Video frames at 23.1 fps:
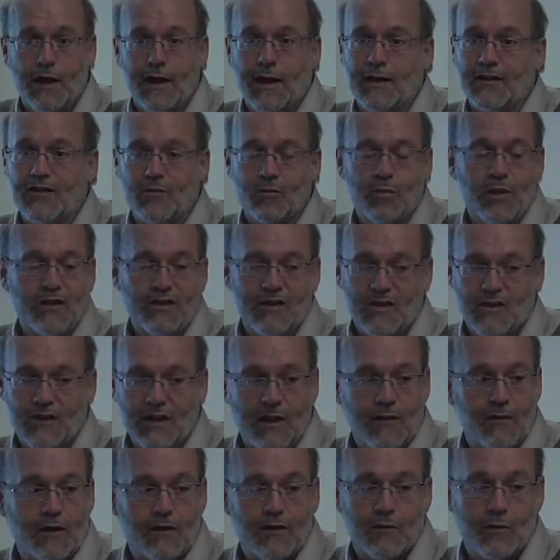and split the
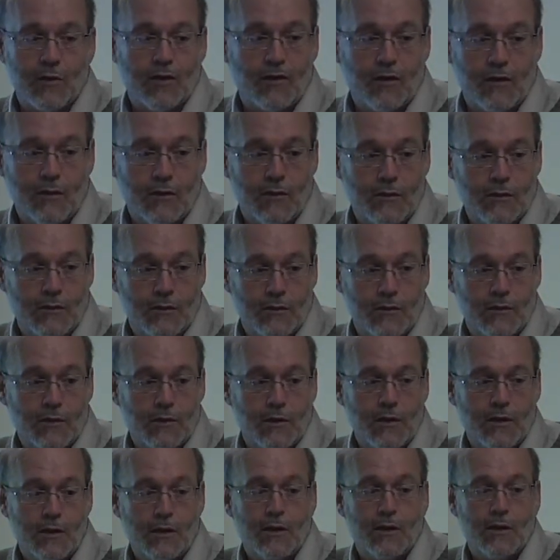savings with you.
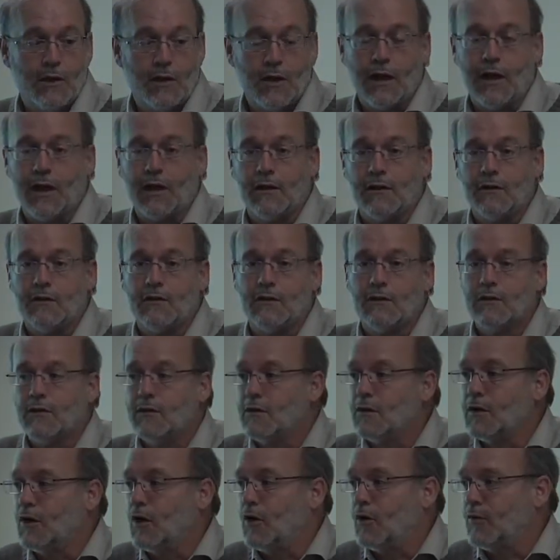And,
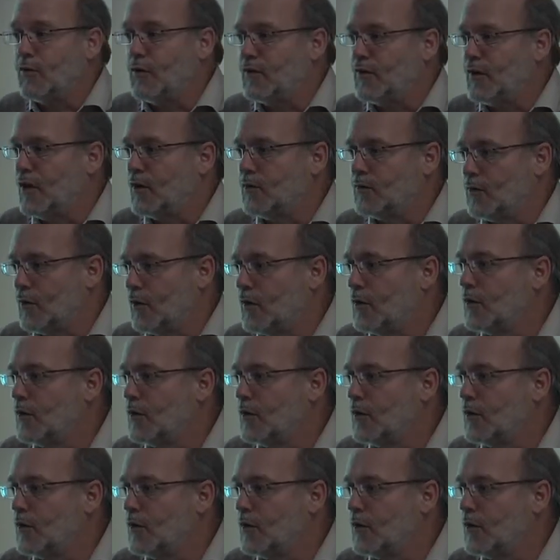they'll...